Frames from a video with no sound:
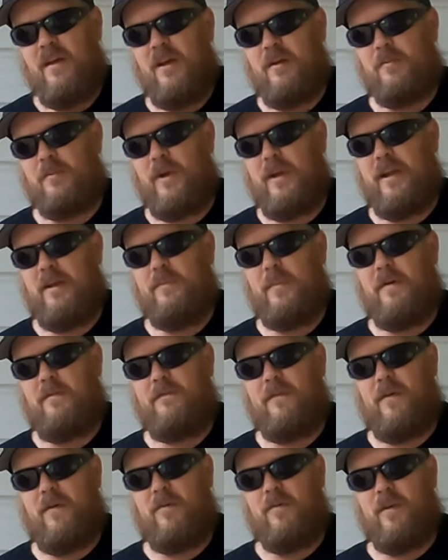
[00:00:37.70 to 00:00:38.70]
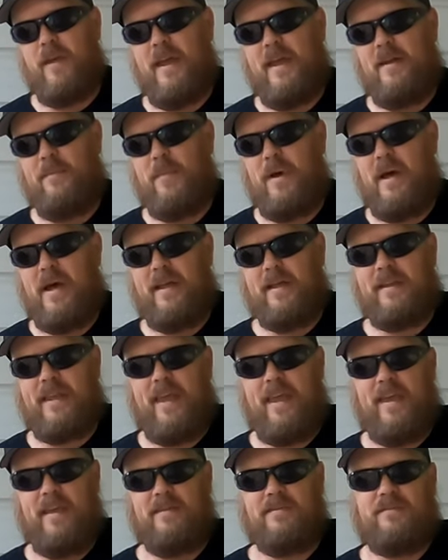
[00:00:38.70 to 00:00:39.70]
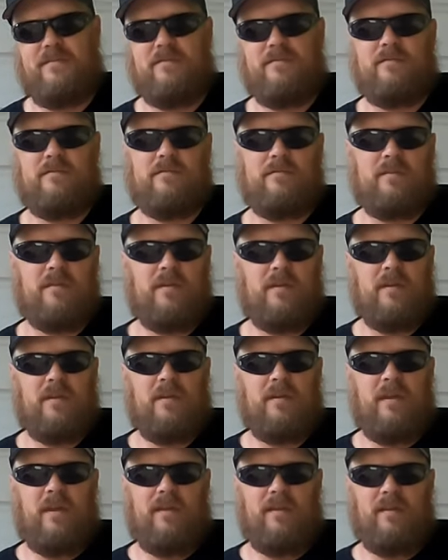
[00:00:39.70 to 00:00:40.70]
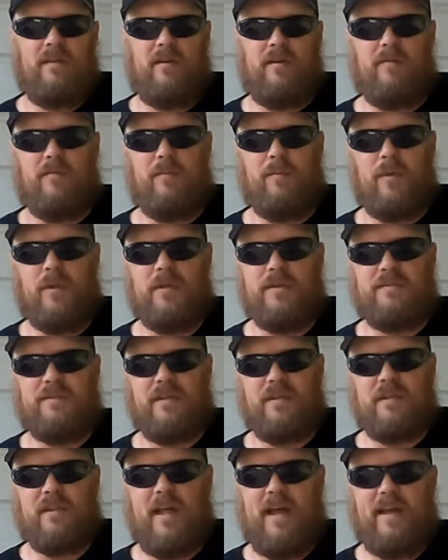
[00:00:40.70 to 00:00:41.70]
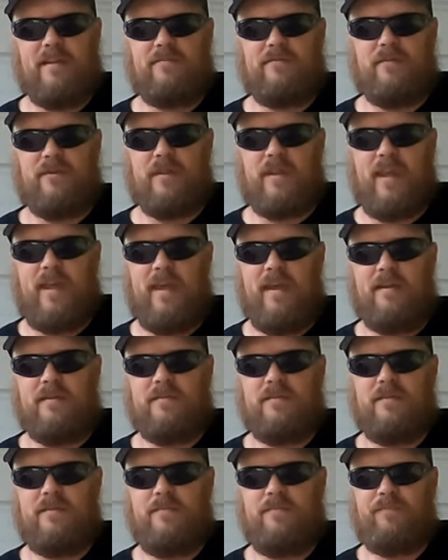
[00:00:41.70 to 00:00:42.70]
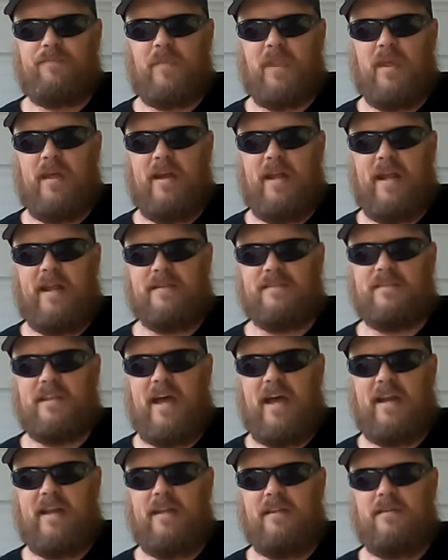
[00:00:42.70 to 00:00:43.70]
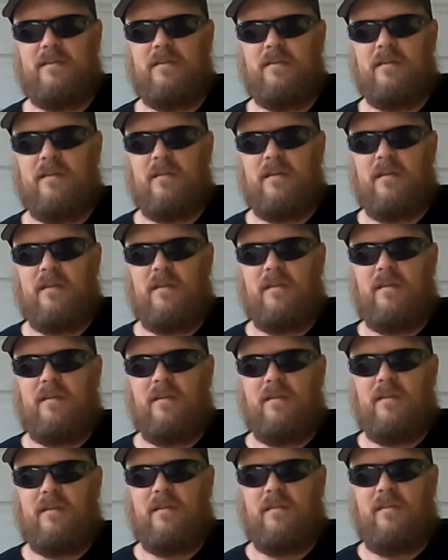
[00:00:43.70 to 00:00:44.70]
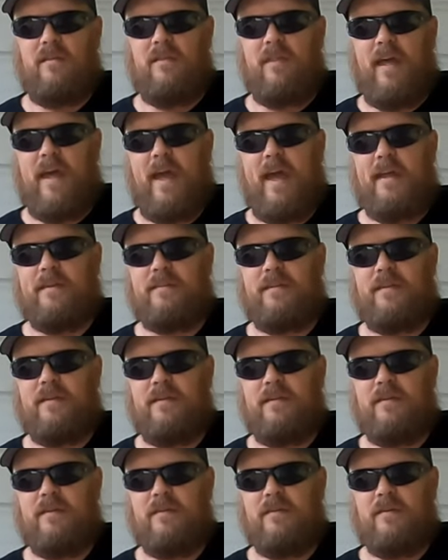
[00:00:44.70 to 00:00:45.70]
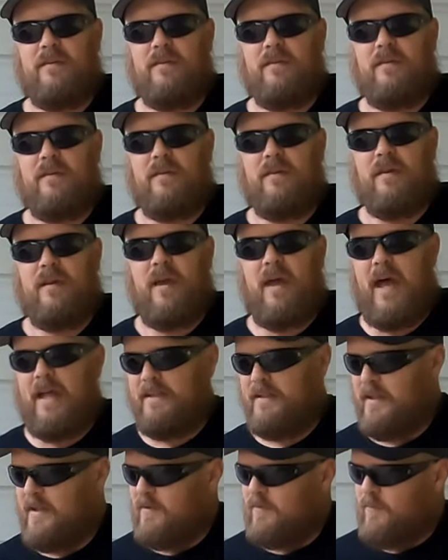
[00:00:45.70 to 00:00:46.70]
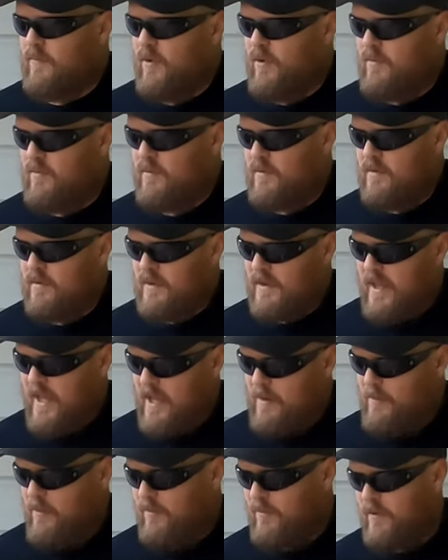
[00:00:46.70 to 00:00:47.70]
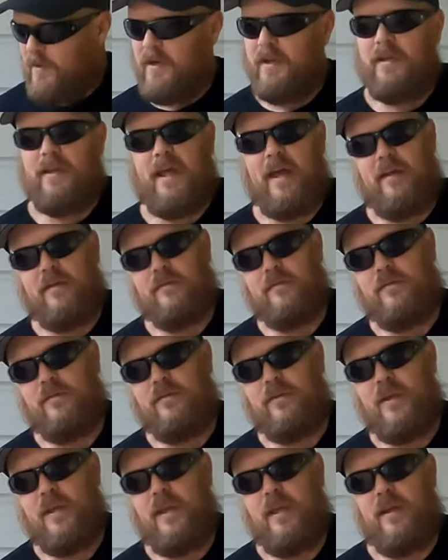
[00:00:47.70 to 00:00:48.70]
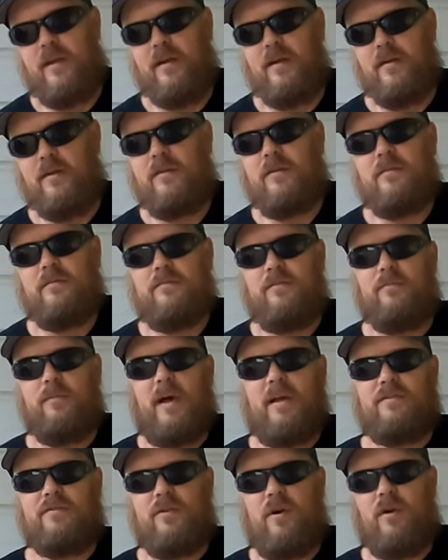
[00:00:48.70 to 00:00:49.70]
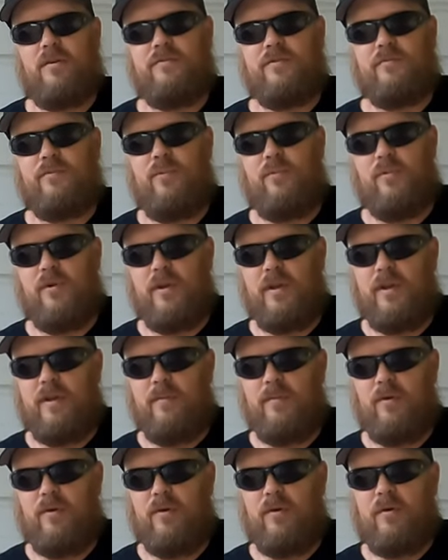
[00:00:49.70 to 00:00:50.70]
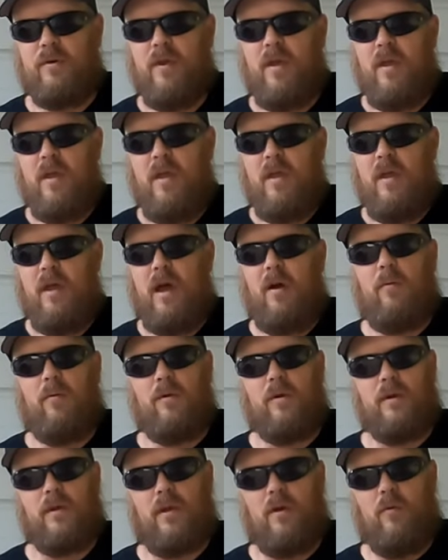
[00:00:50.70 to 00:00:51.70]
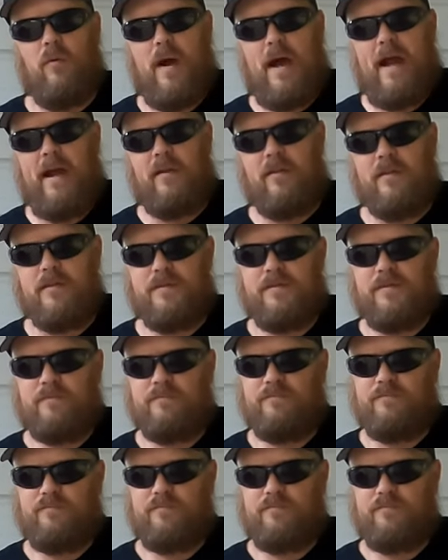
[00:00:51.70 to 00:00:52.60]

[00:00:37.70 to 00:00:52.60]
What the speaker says: upgraded my phone, had to buy a case, you know, the ballistic glass for the case, and I decided that I didn't want the cable running down to here to my charging port anymore. I wanted to go wireless.